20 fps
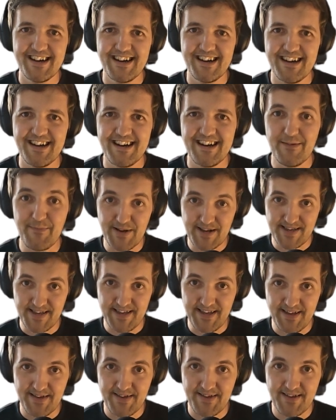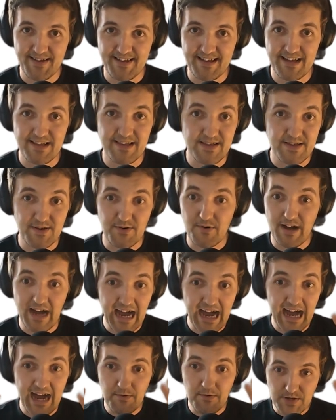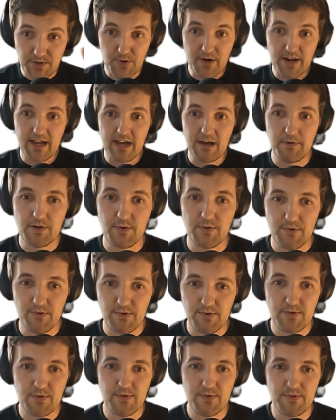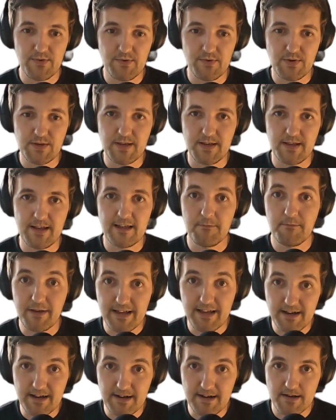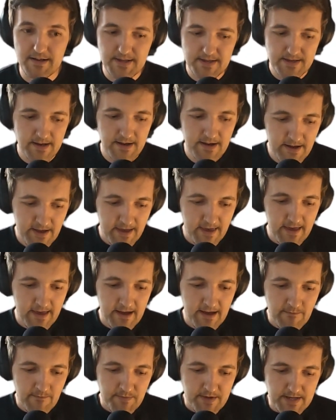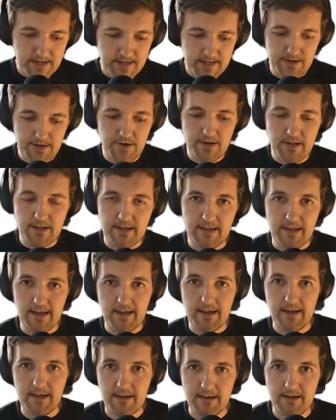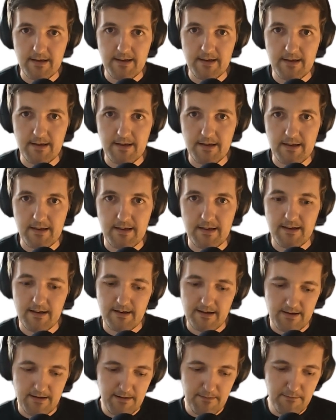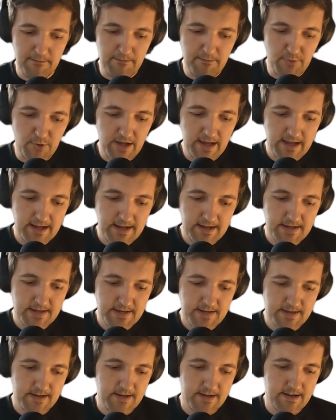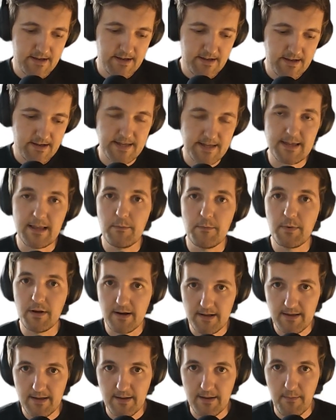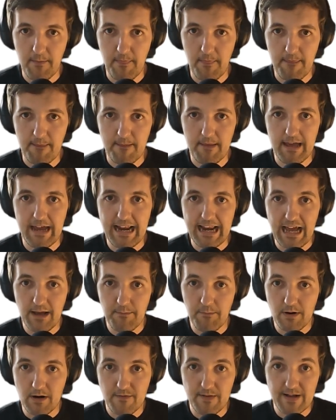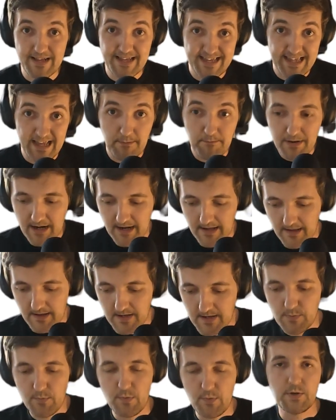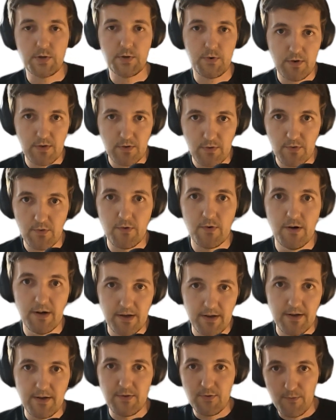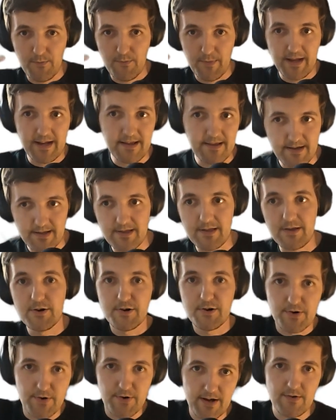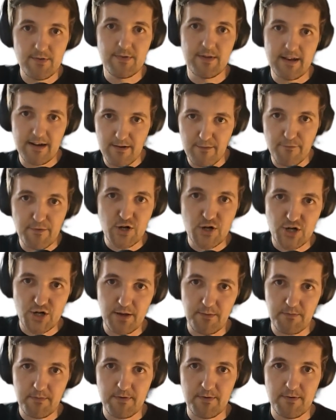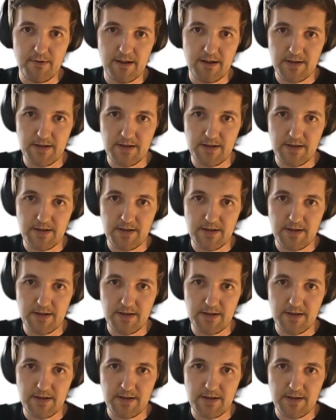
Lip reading: Amazing. Yeah. So I was really happy to see that, because certainty brings stability. And I believe that stability is what's going to make the turnaround in a V shape. Yeah.